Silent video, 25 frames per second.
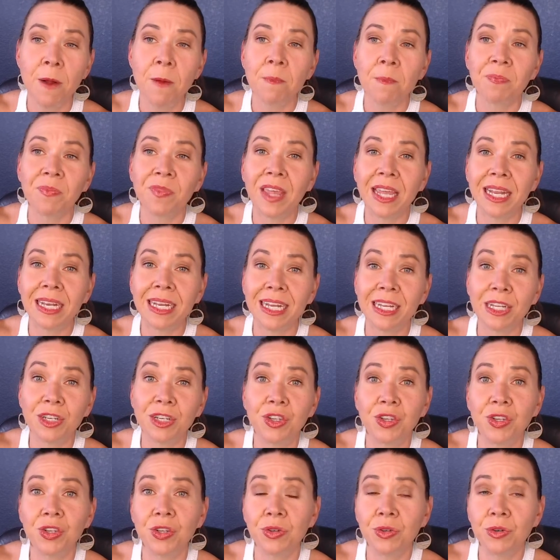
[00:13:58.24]
they need
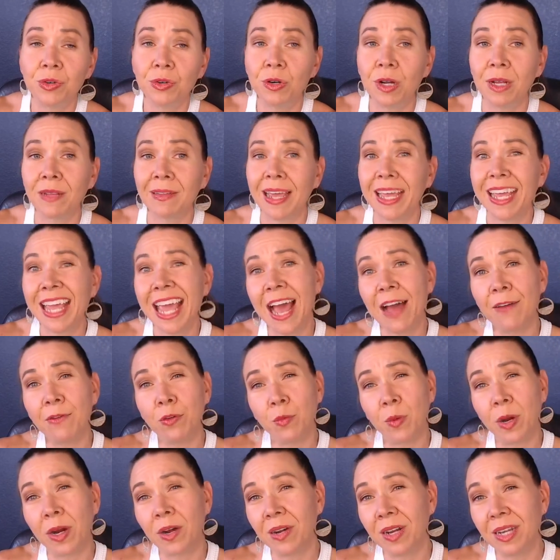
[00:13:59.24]
to like have
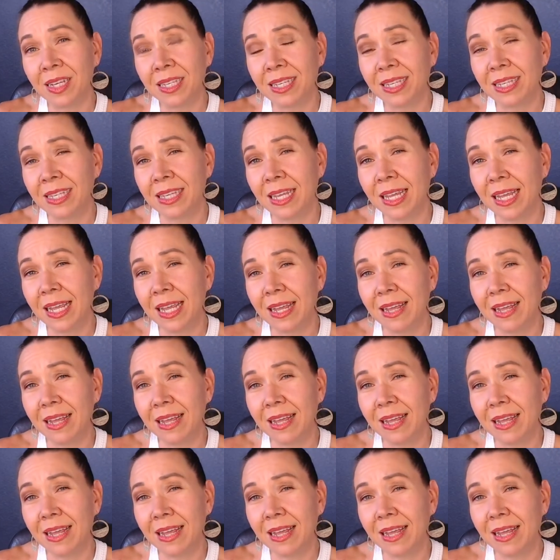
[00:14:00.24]
awareness